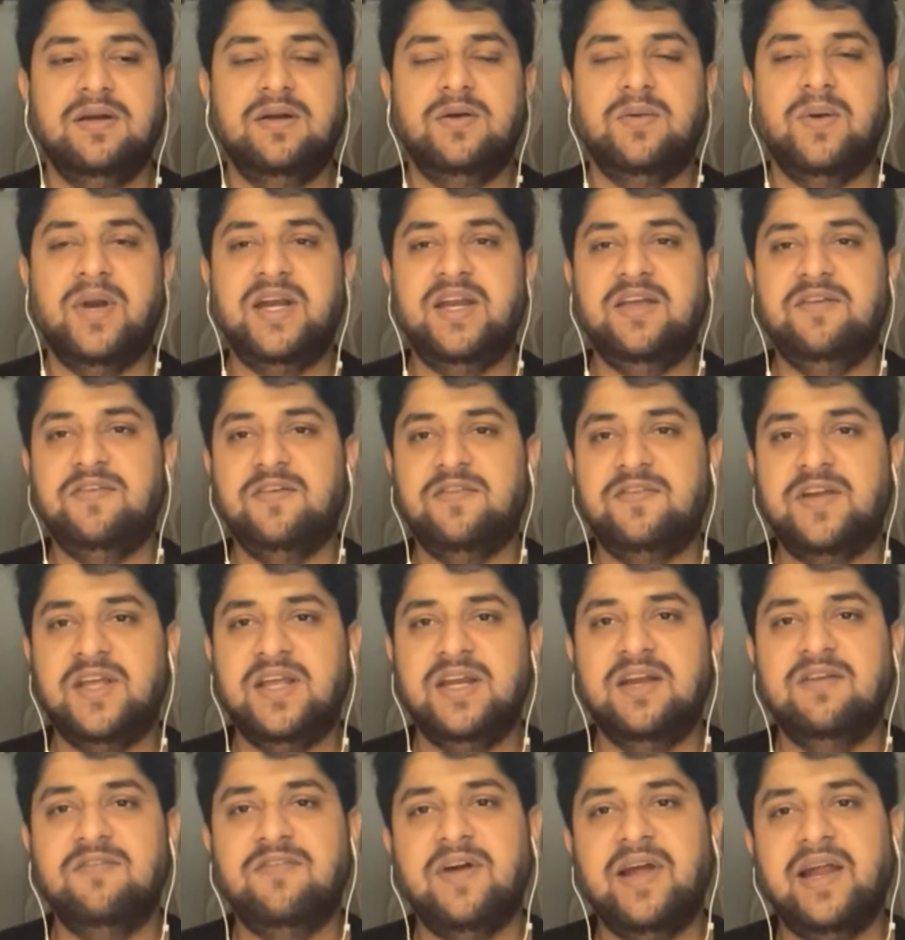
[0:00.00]

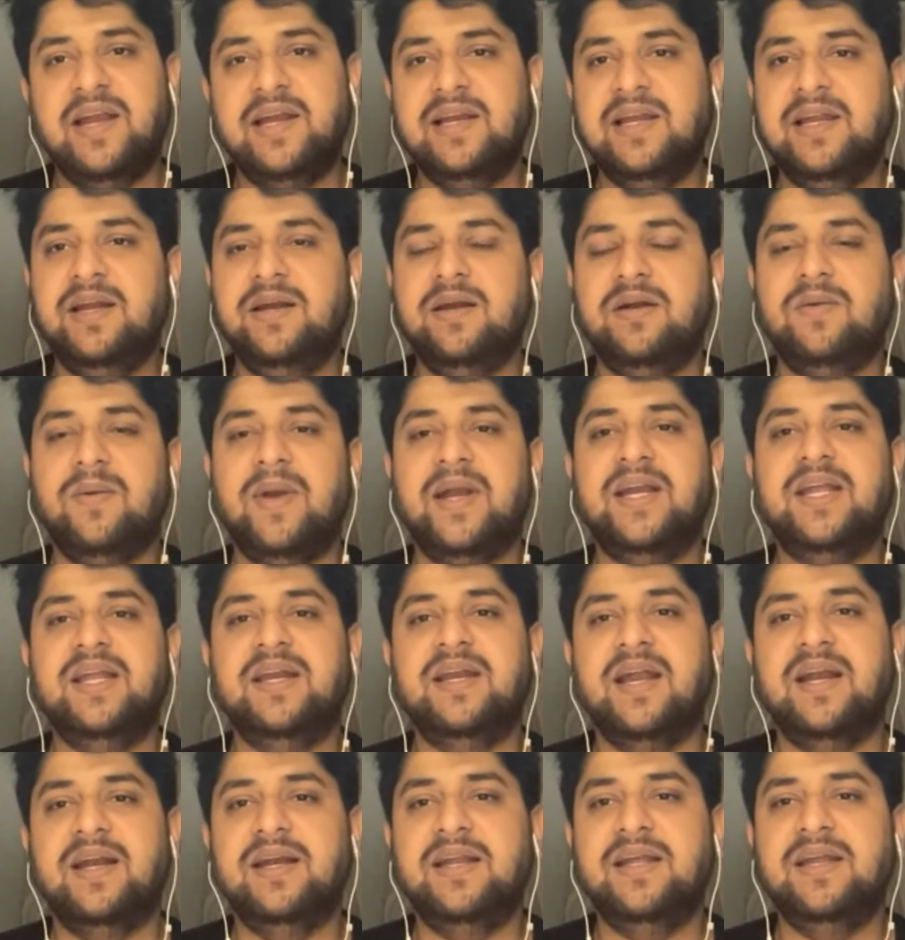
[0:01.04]
2015, and finally
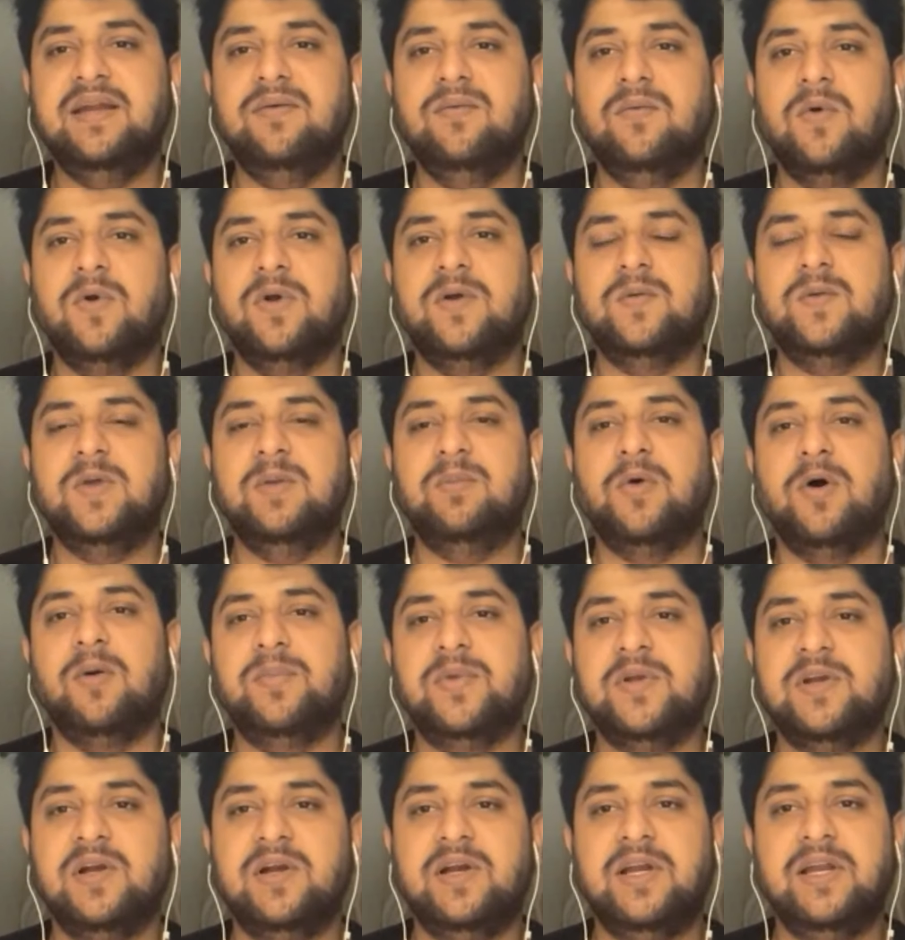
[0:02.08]
2019, what we
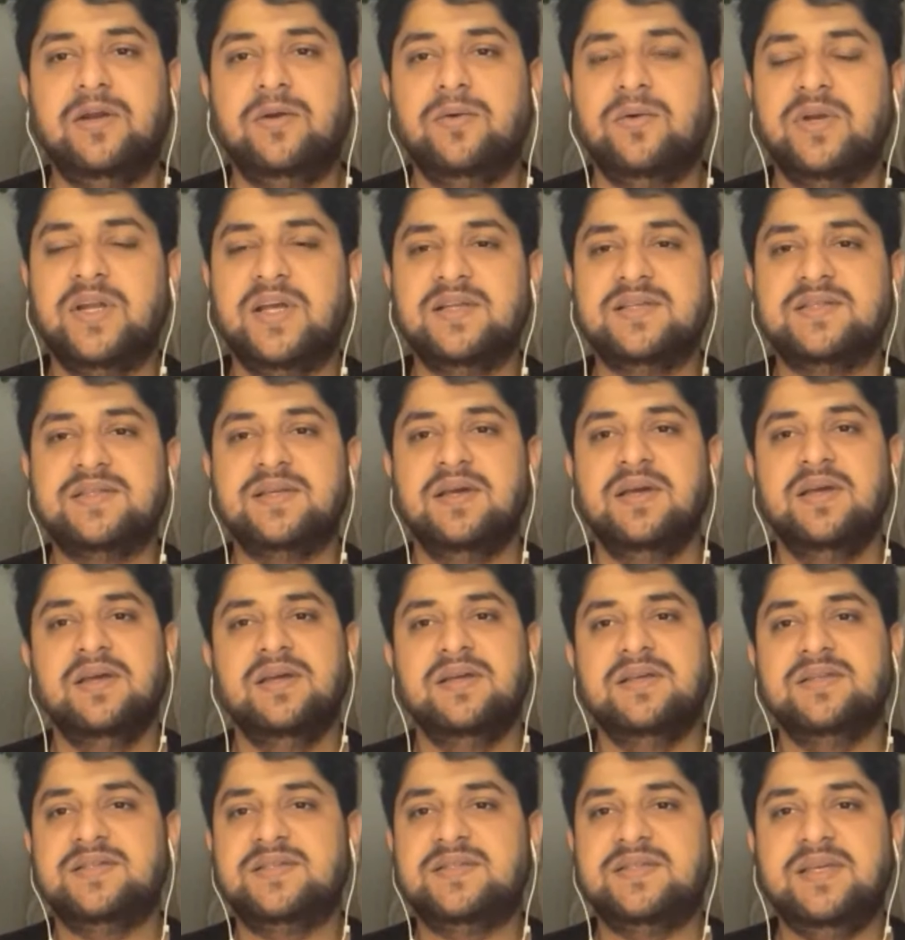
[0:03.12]
popularly known as
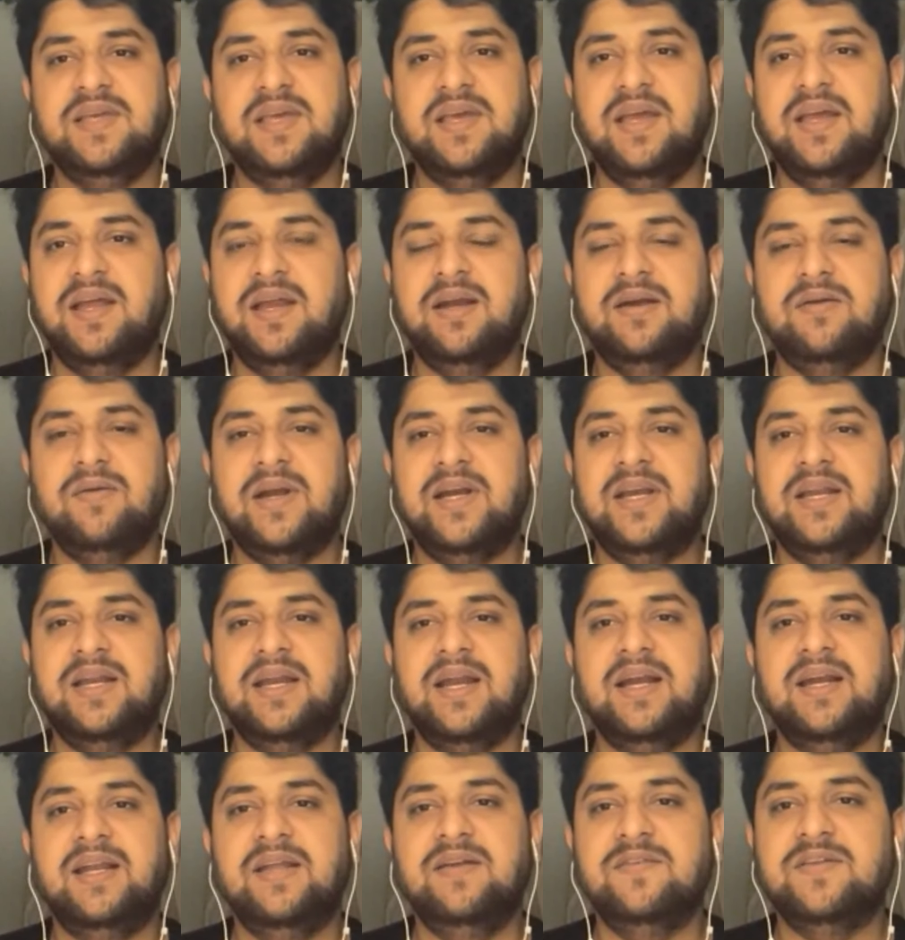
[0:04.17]
CAA
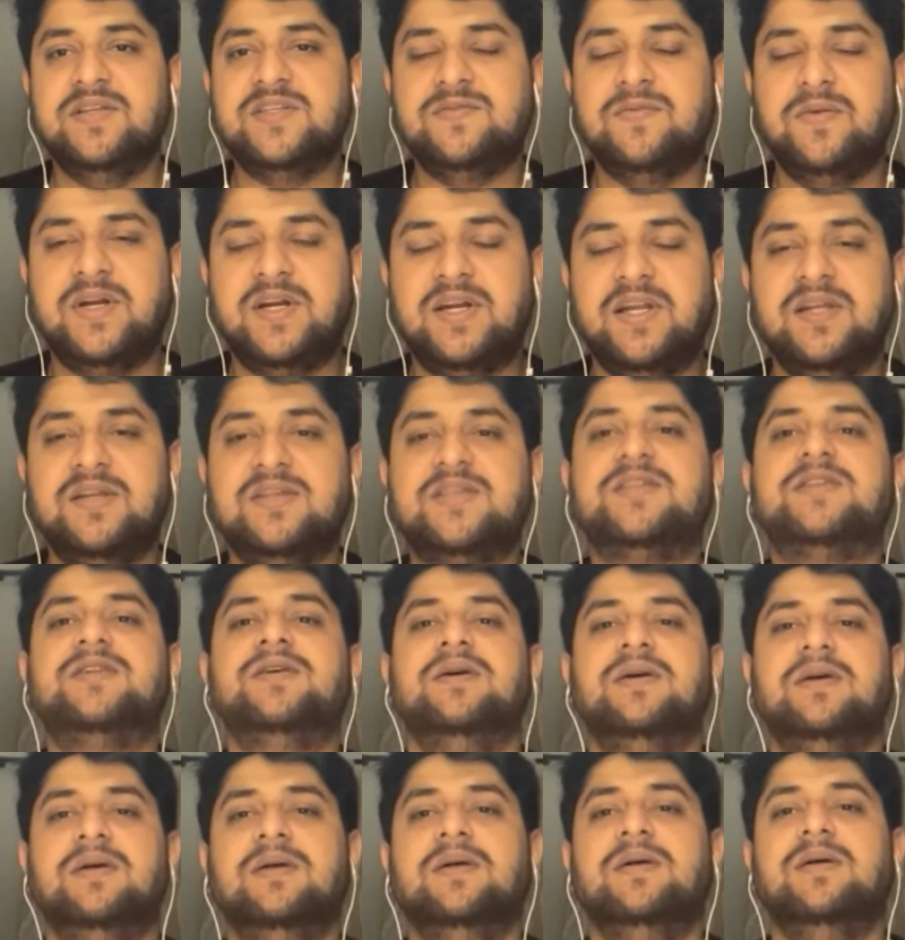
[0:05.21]
2019, which
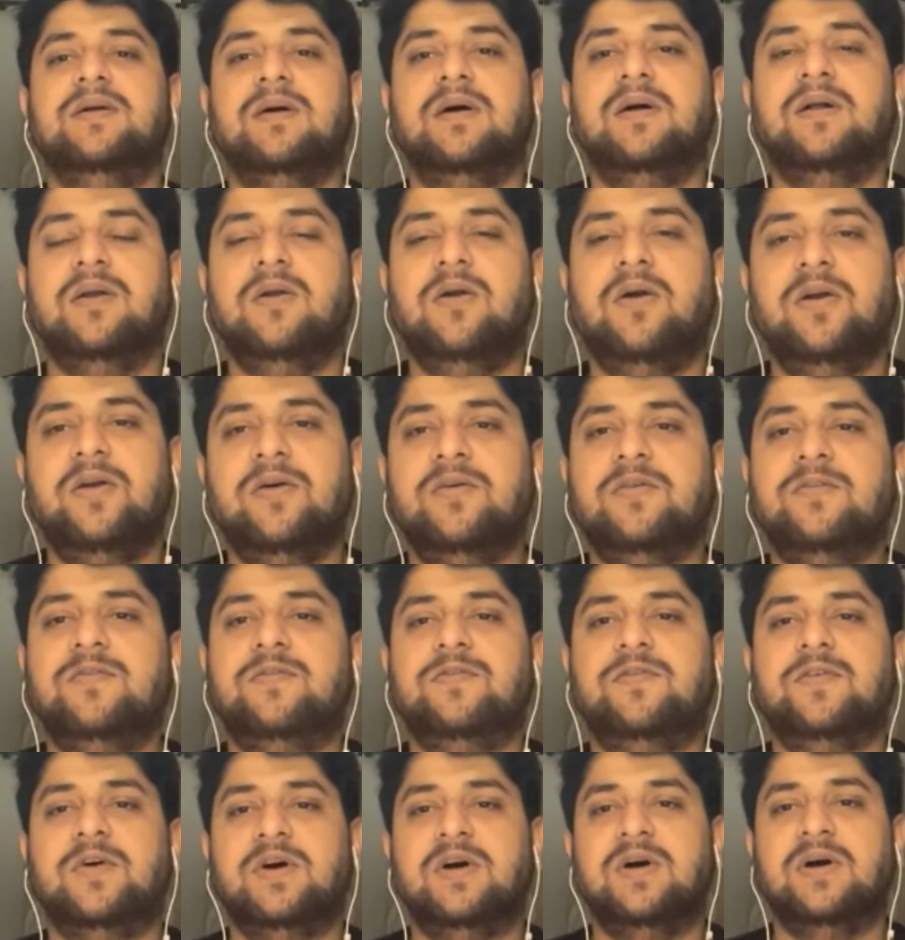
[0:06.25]
witnessed a lot
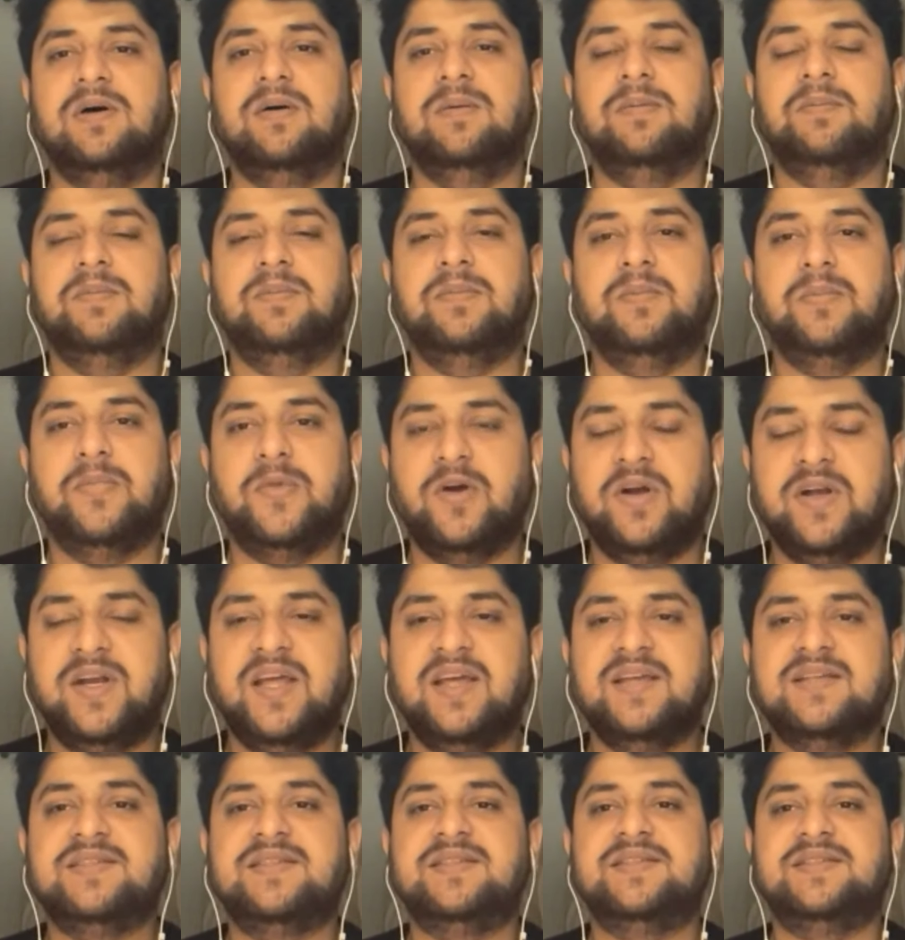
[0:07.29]
of
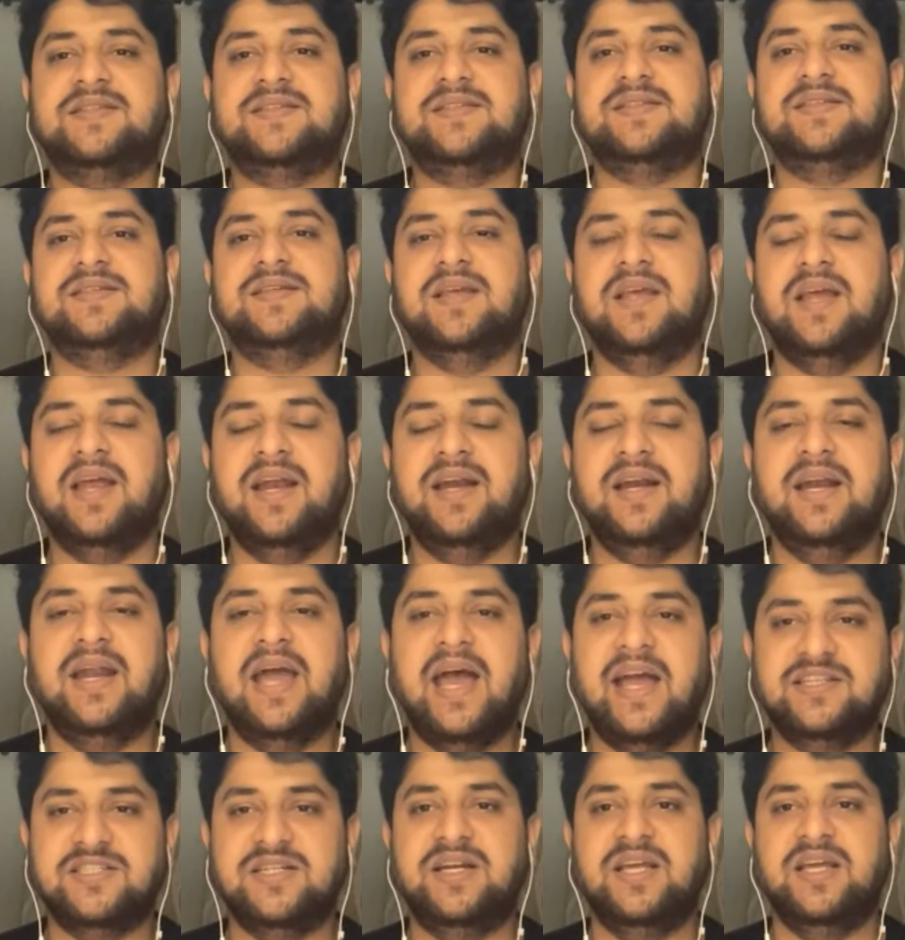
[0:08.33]
protests and
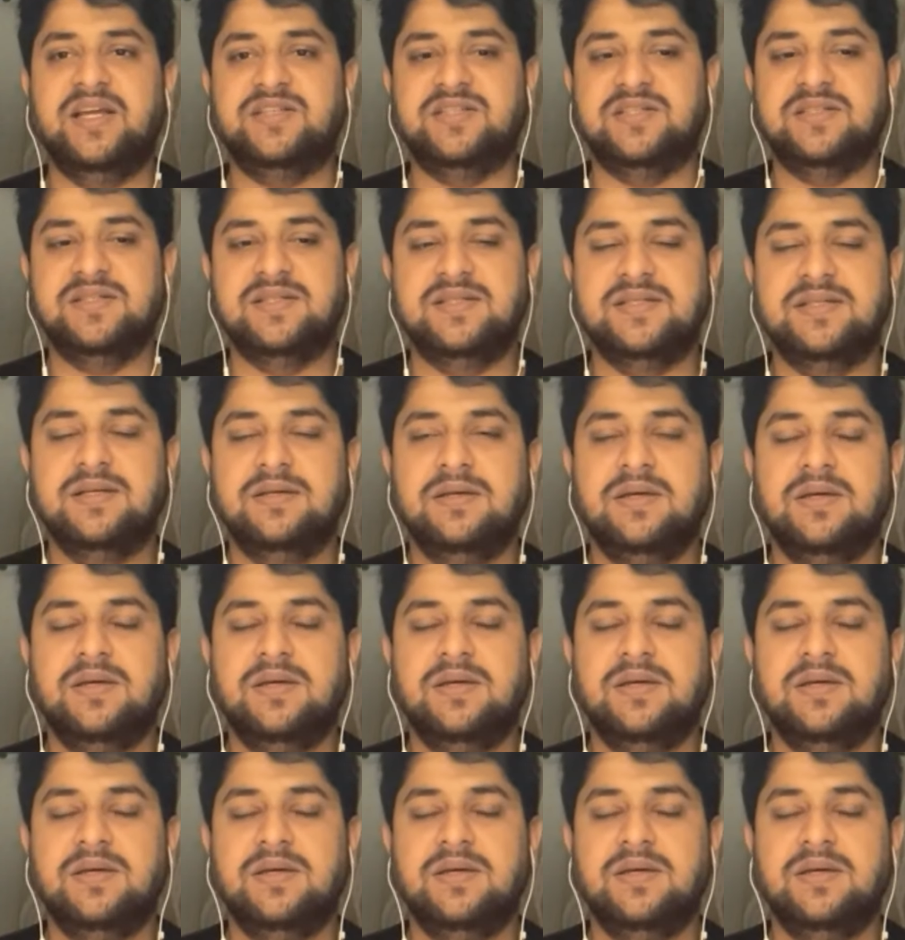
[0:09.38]
agitations.